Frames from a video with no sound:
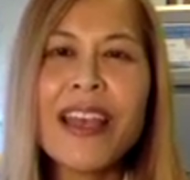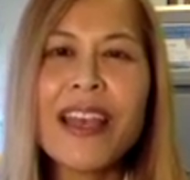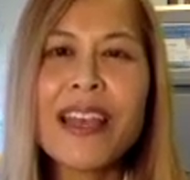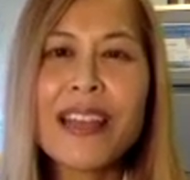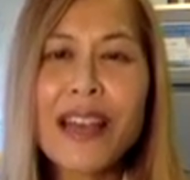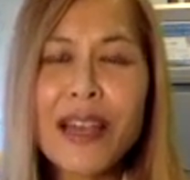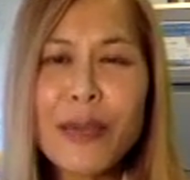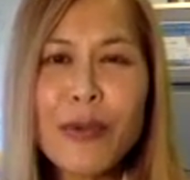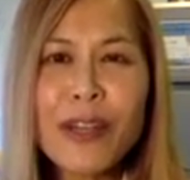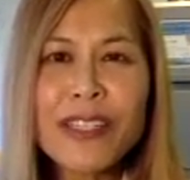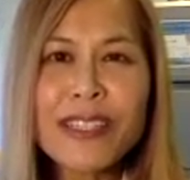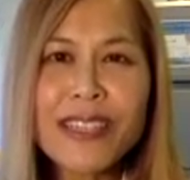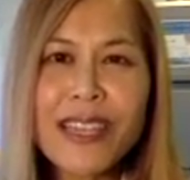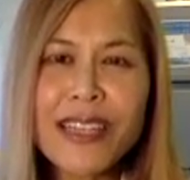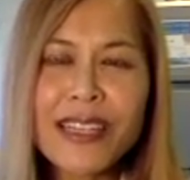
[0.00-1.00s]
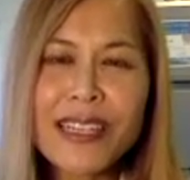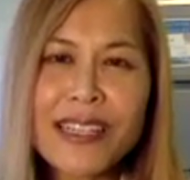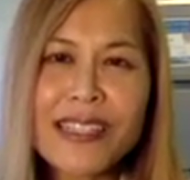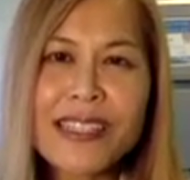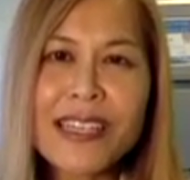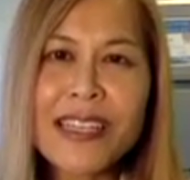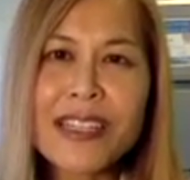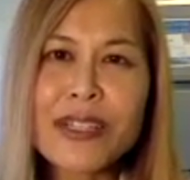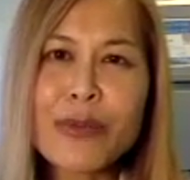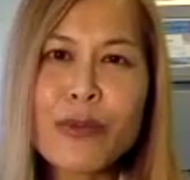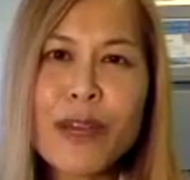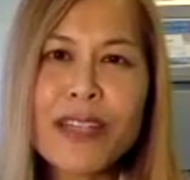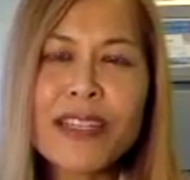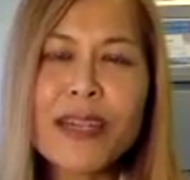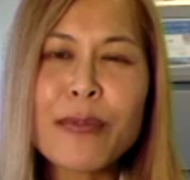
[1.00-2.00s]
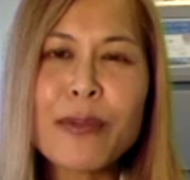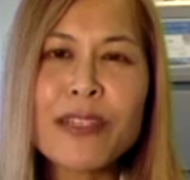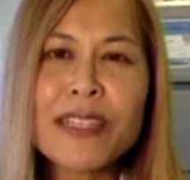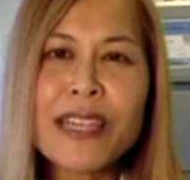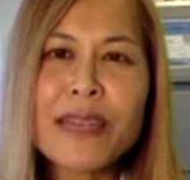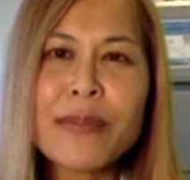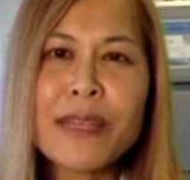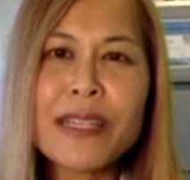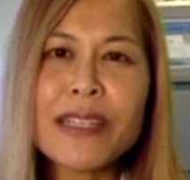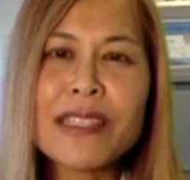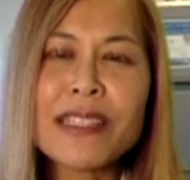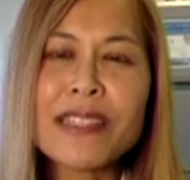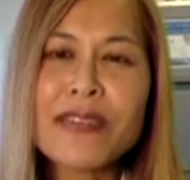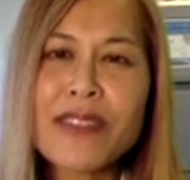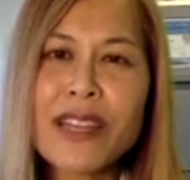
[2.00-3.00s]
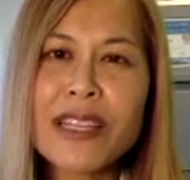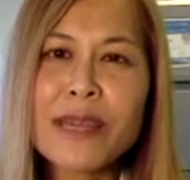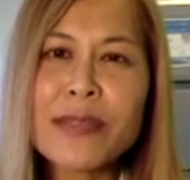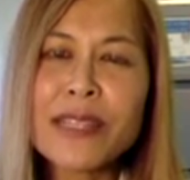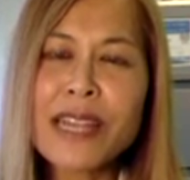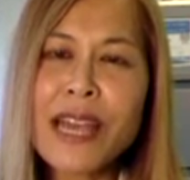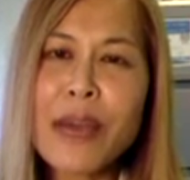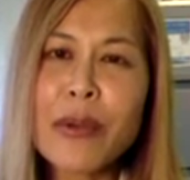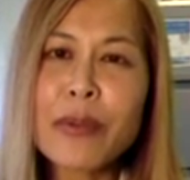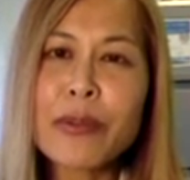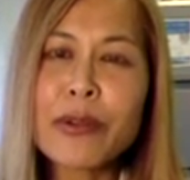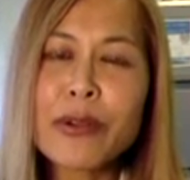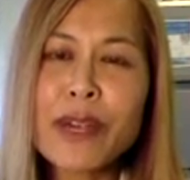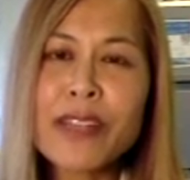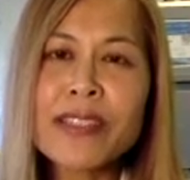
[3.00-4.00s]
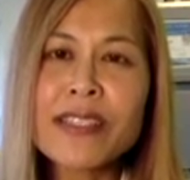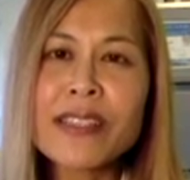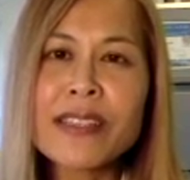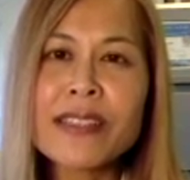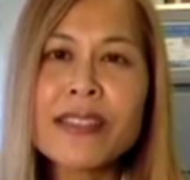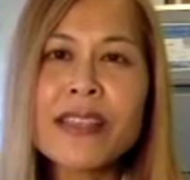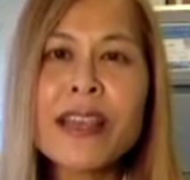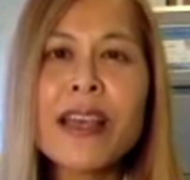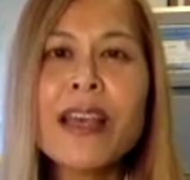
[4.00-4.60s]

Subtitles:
And I want to gain insight into why type 1 diabetes develops and how it progresses